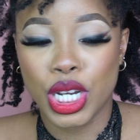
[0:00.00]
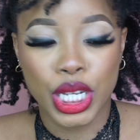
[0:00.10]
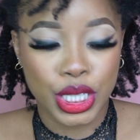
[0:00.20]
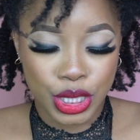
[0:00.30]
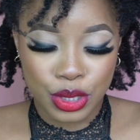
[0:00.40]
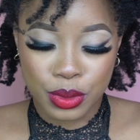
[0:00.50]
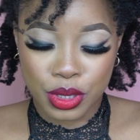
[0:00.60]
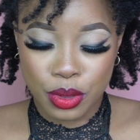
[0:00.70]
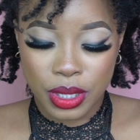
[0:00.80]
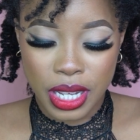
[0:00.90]
liking it
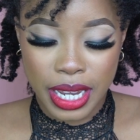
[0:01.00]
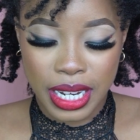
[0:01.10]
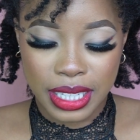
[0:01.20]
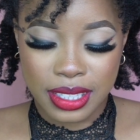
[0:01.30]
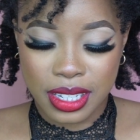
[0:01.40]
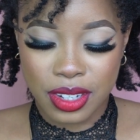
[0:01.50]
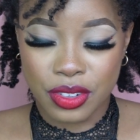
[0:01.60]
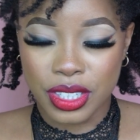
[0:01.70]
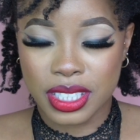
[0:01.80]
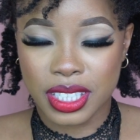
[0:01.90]
without the highlighter,
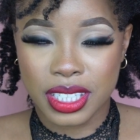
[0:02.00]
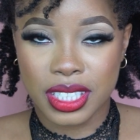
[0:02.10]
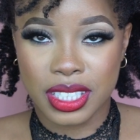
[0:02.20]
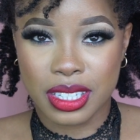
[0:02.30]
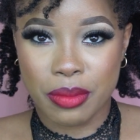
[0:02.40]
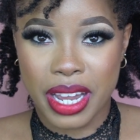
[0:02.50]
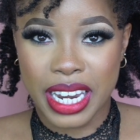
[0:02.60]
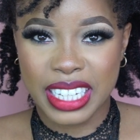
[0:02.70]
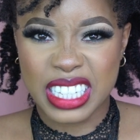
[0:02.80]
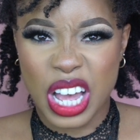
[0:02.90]
all you think it needs some
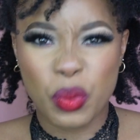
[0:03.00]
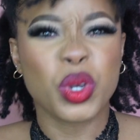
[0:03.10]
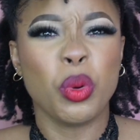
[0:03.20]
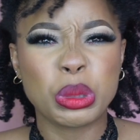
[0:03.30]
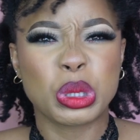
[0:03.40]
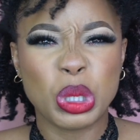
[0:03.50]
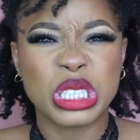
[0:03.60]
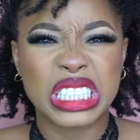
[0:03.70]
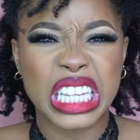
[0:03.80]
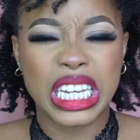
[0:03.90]
highlighter, we go put
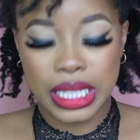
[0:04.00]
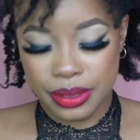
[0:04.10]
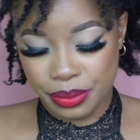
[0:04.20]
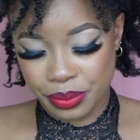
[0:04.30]
on still.